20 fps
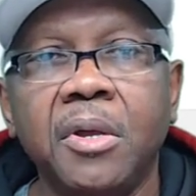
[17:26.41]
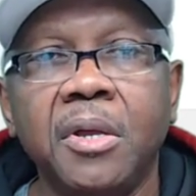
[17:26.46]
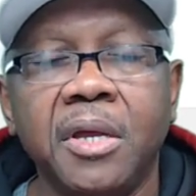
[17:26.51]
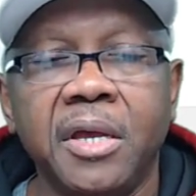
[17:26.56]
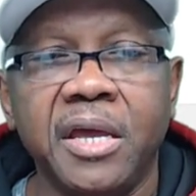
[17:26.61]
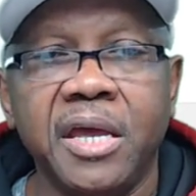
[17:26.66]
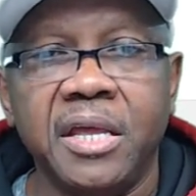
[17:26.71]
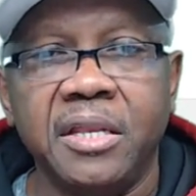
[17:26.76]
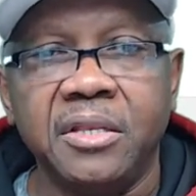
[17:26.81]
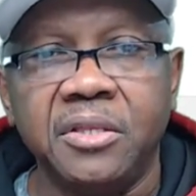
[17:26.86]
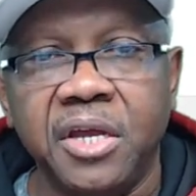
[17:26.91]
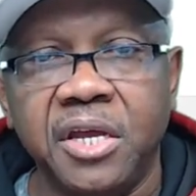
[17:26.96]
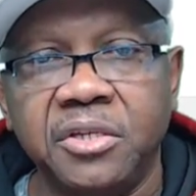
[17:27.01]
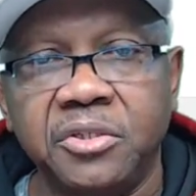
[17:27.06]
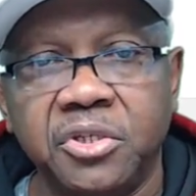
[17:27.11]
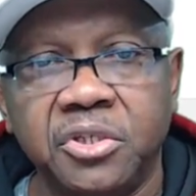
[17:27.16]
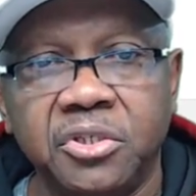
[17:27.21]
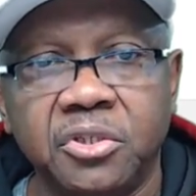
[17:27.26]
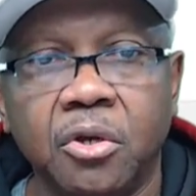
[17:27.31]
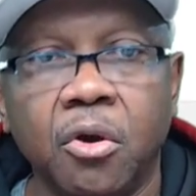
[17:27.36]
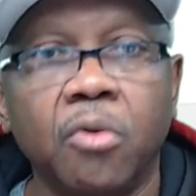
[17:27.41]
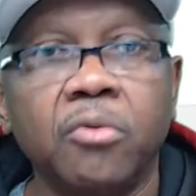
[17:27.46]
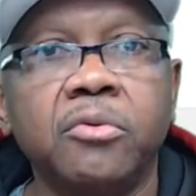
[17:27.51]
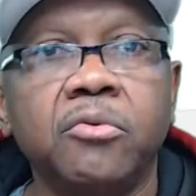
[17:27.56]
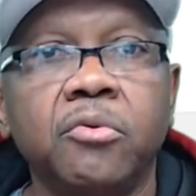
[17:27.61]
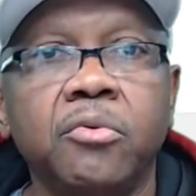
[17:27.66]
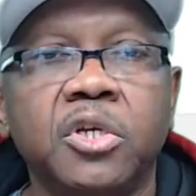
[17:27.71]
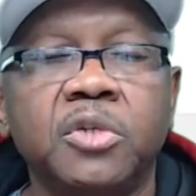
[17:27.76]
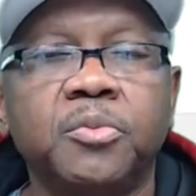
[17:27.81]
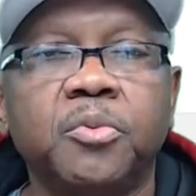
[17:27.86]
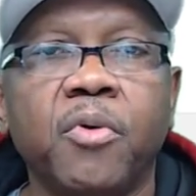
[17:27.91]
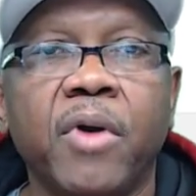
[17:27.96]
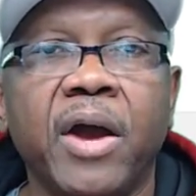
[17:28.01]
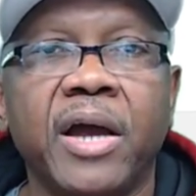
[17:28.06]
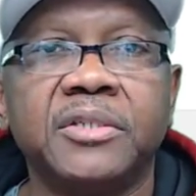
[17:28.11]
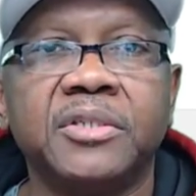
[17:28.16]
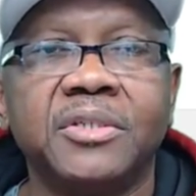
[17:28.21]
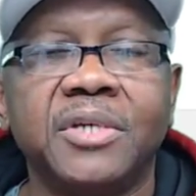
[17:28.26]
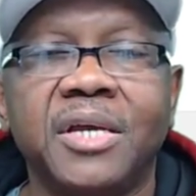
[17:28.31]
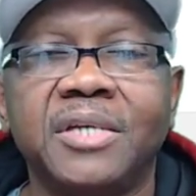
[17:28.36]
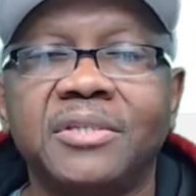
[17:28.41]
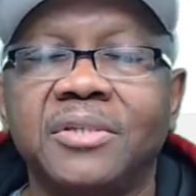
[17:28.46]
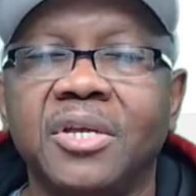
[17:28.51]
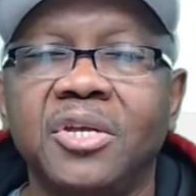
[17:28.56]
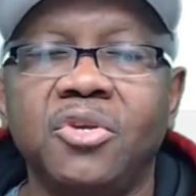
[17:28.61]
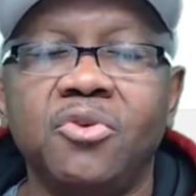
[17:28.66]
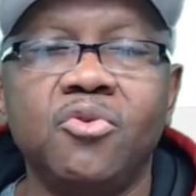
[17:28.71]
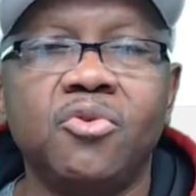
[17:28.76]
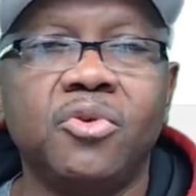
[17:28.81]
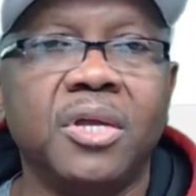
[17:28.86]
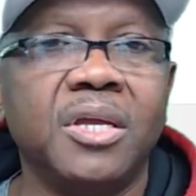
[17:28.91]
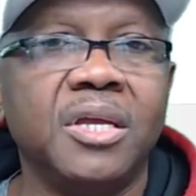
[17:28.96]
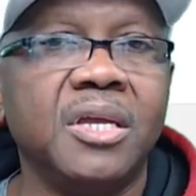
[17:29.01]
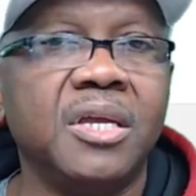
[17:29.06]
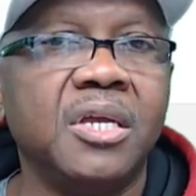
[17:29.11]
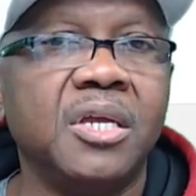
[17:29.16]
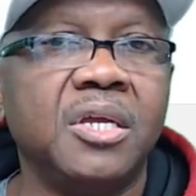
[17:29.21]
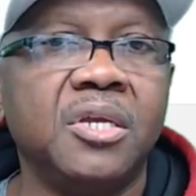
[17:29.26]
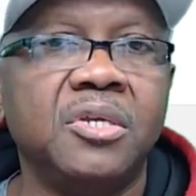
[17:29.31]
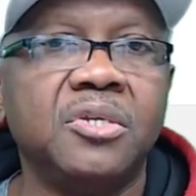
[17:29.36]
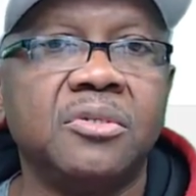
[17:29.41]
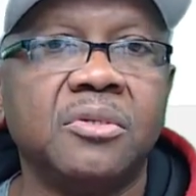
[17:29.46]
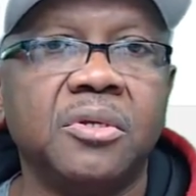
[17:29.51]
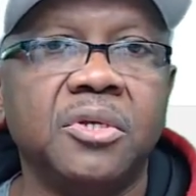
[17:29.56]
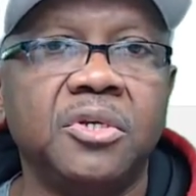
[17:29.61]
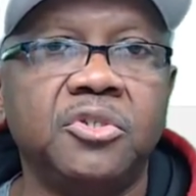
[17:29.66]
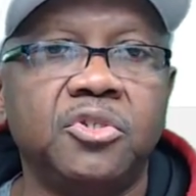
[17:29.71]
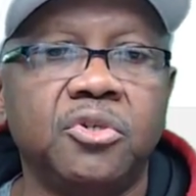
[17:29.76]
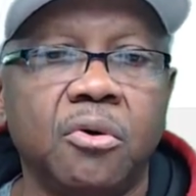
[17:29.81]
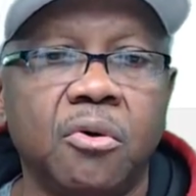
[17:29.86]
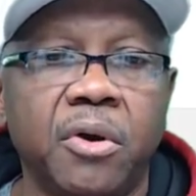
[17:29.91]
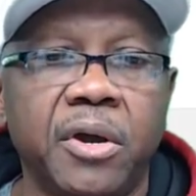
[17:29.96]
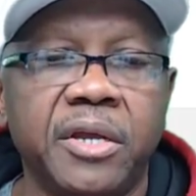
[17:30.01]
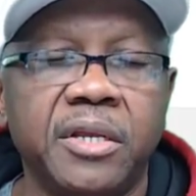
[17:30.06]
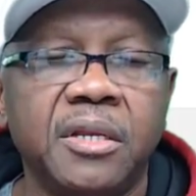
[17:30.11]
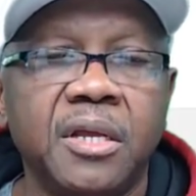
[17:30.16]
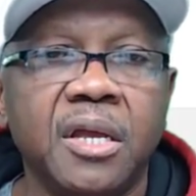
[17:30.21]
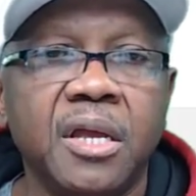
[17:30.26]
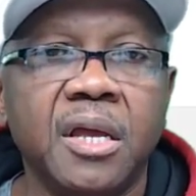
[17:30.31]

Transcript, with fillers: and then just go through this process and you can easily join